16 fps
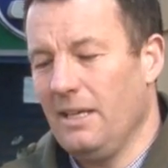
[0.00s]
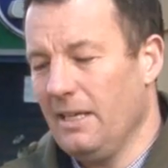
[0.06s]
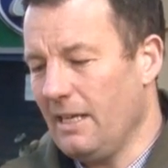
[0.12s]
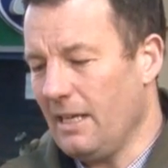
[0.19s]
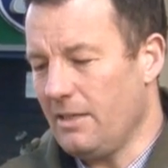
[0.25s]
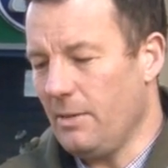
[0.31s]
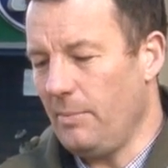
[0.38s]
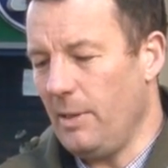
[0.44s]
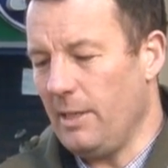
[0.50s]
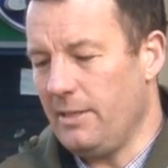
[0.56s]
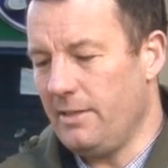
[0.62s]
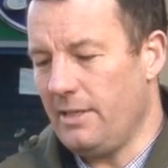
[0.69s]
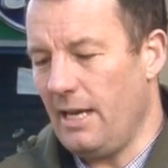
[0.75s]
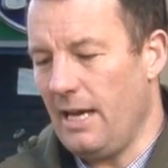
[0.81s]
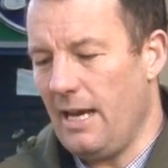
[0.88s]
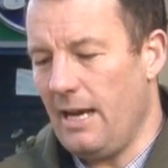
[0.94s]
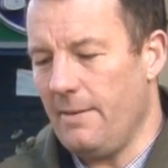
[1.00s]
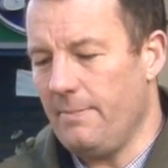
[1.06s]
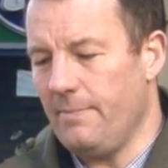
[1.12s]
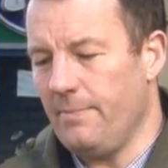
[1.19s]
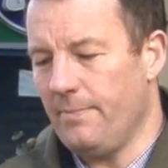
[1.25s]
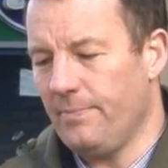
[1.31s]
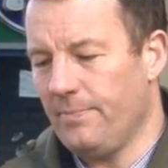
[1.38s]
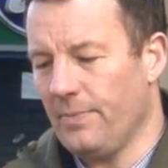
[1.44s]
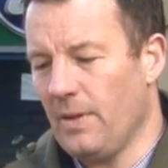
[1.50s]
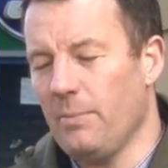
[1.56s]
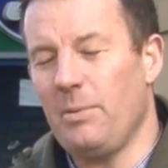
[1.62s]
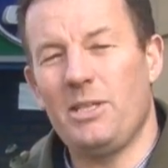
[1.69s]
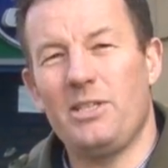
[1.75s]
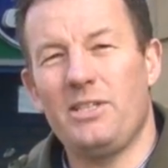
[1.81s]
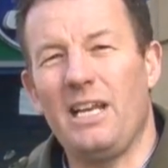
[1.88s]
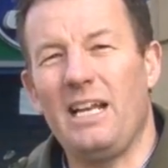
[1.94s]
a
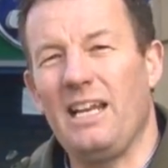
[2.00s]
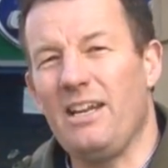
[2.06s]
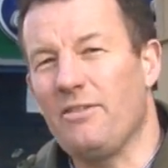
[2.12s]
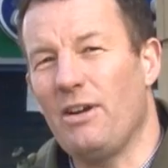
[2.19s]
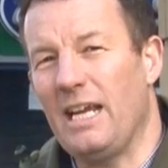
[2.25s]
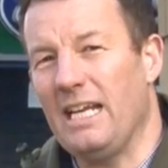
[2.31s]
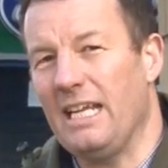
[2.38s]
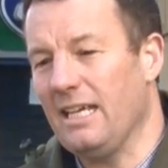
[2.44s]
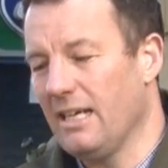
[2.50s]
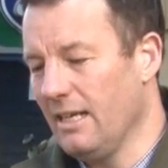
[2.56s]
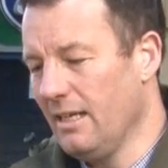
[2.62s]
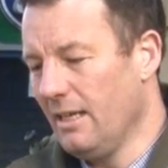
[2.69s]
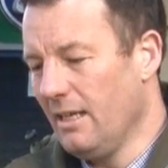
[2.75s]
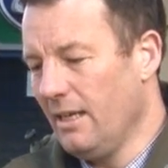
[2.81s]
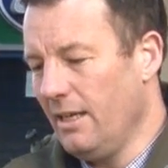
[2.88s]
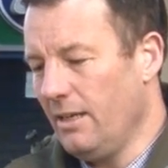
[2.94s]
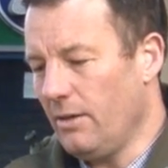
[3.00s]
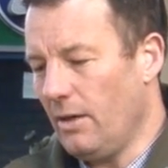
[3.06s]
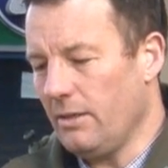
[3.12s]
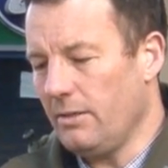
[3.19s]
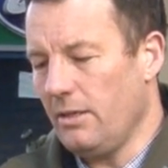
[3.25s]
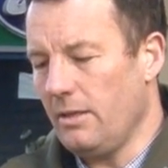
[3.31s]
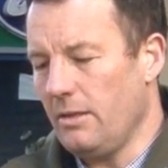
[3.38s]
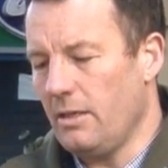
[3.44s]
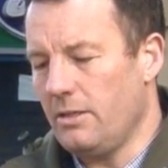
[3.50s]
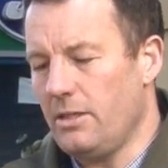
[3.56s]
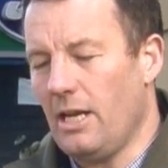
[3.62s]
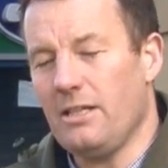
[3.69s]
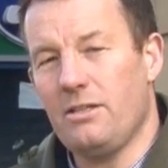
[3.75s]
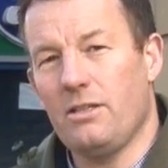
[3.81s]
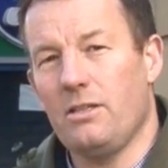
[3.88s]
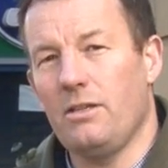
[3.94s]
bit silly really. You know, the
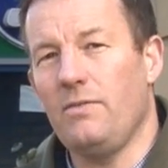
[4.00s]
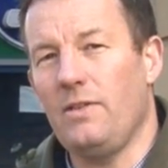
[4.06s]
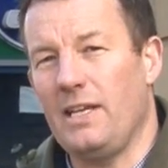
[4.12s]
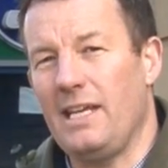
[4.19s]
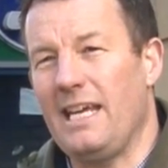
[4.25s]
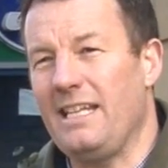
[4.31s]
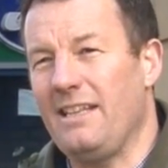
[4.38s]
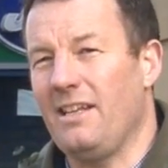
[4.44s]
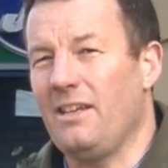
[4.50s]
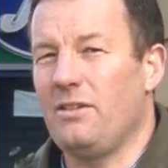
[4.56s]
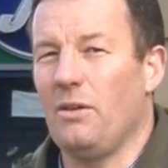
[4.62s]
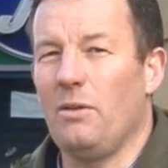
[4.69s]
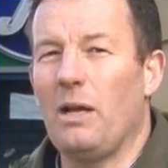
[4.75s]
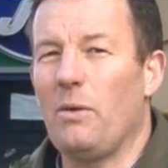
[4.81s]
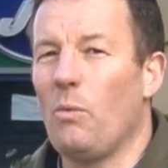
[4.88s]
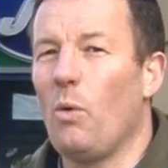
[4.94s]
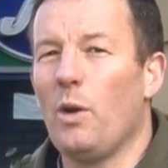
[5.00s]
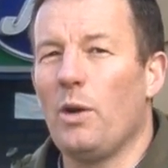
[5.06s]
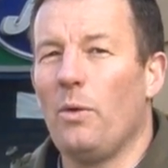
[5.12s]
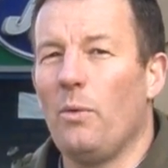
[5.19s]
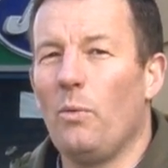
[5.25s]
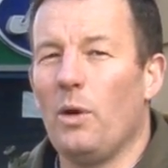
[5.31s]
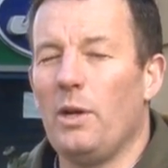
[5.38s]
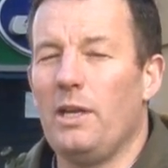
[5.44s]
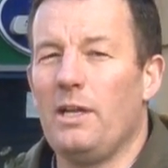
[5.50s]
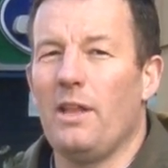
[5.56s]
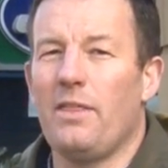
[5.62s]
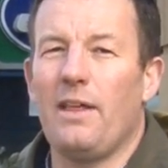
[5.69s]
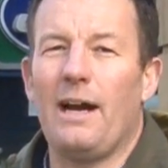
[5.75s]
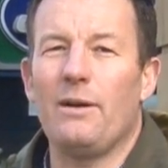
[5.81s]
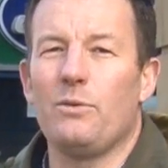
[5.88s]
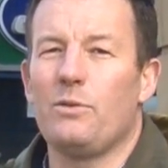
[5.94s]
chances of you needing this are like one in
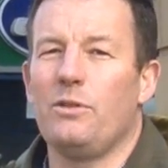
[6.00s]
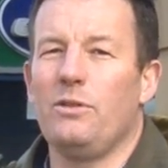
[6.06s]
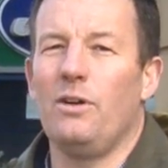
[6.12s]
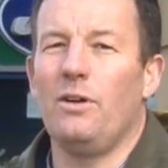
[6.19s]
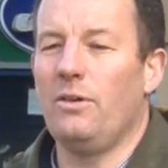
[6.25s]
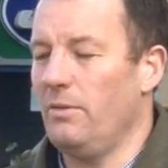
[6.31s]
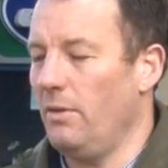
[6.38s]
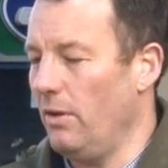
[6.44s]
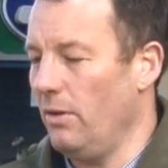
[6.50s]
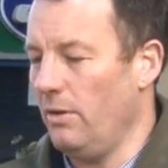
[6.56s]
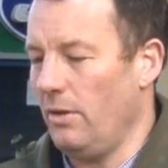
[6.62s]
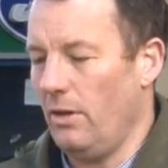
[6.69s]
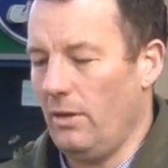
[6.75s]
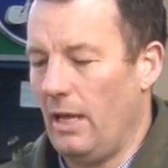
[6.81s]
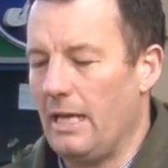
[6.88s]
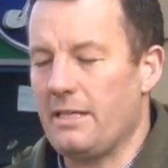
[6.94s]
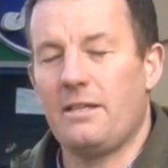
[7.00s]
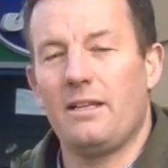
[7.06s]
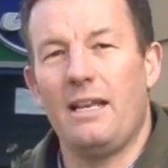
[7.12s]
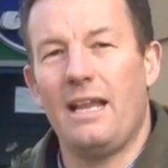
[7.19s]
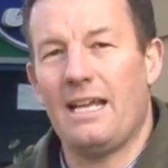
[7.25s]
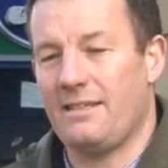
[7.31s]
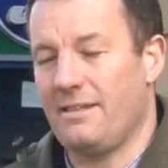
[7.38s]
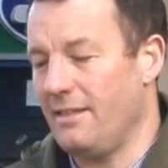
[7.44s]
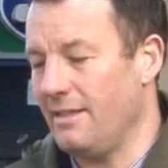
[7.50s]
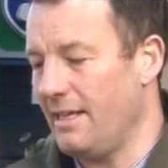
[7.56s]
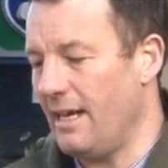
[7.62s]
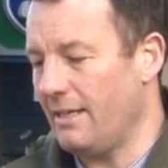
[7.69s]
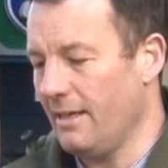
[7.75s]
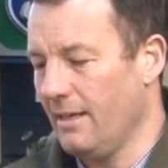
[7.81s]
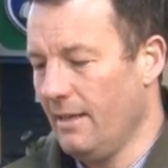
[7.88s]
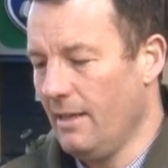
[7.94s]
1,000 or less than
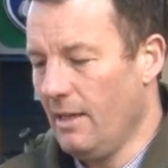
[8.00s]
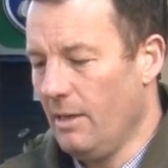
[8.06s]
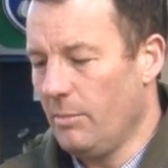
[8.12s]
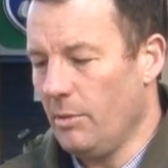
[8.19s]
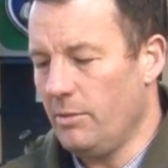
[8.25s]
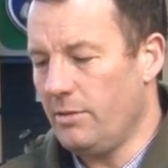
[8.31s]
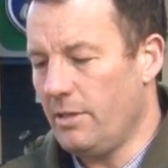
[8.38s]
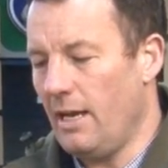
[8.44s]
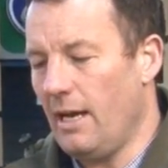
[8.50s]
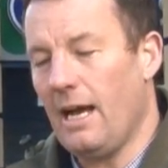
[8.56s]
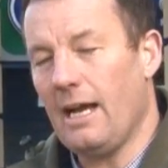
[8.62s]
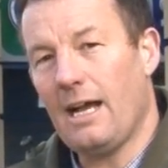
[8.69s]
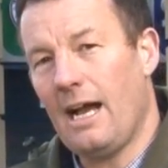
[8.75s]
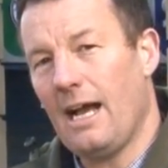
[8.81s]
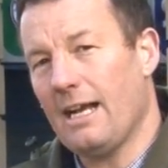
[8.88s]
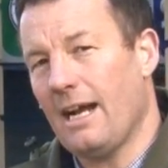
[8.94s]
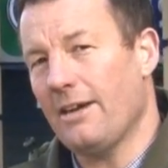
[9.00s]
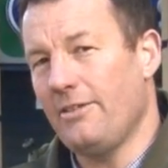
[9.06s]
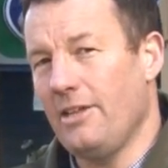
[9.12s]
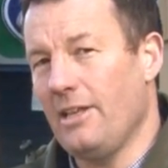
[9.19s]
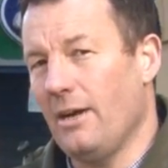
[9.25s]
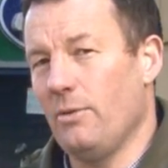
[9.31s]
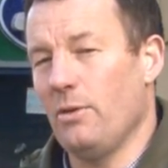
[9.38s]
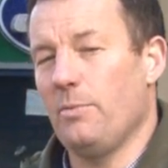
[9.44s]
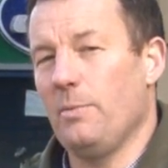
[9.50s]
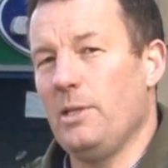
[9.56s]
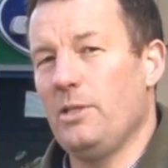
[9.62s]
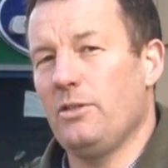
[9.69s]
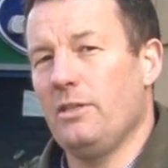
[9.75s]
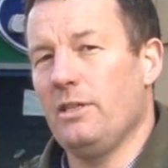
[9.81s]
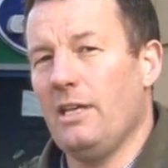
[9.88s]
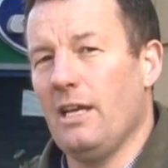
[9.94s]
that. But I carry that with me
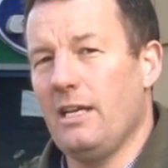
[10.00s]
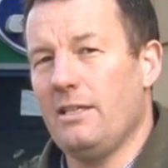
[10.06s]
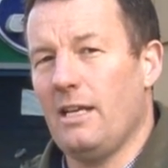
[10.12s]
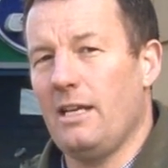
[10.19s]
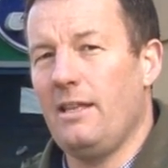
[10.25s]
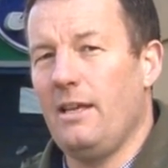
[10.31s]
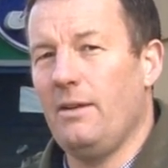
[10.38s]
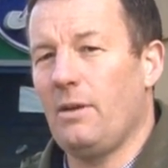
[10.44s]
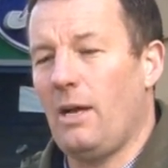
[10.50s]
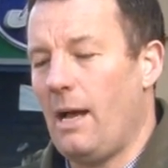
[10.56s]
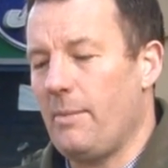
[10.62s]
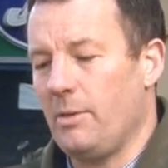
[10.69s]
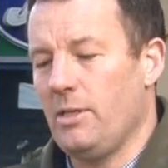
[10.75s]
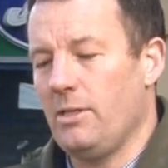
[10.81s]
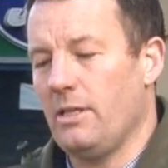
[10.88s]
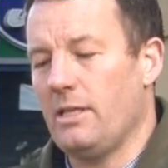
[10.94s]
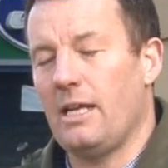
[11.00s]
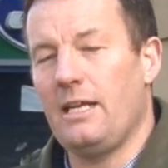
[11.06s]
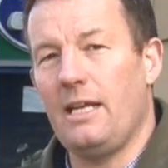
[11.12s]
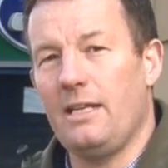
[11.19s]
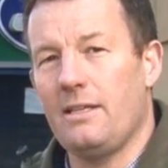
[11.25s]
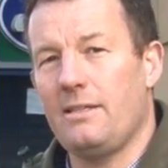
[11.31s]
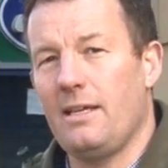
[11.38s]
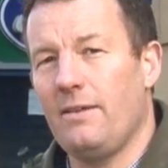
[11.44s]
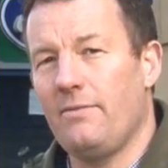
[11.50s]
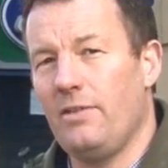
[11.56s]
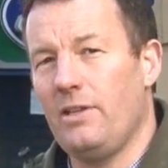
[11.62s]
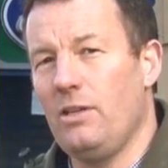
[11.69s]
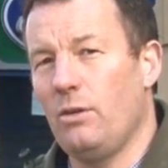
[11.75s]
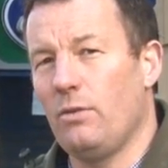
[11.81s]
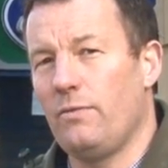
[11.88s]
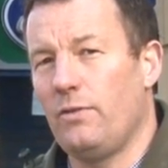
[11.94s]
just in case anything happens and I need to take
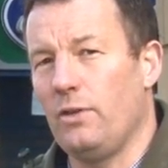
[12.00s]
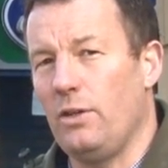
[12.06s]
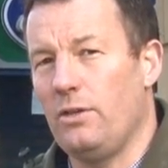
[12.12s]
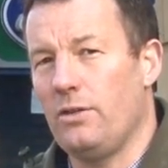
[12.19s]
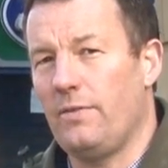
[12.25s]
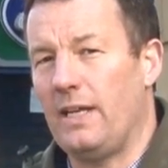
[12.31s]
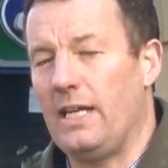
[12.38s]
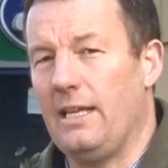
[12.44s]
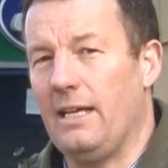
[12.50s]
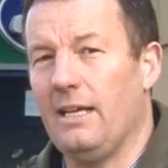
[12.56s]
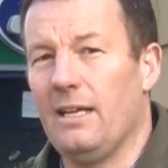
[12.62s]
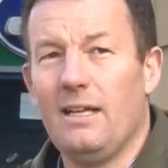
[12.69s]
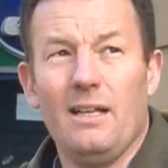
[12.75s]
video footage of anything.